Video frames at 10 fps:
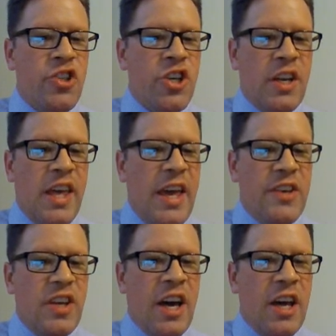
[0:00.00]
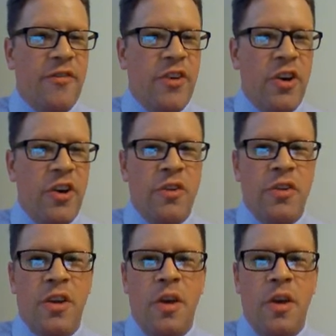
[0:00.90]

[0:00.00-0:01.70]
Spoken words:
John Kasich got a vote.